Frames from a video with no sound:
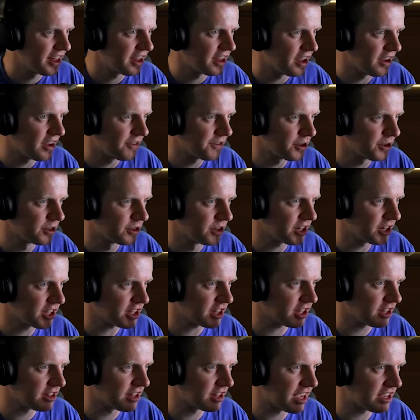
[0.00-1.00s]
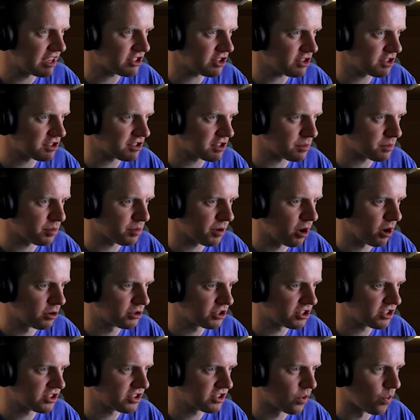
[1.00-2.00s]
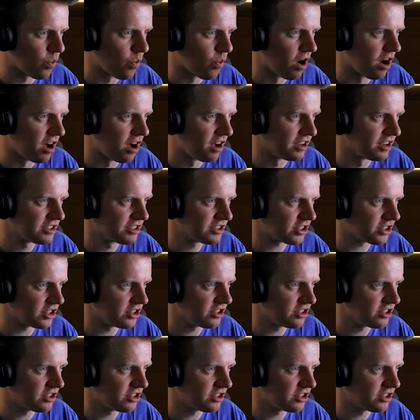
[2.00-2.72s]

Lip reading: If you look at the laser as it approaches the walls,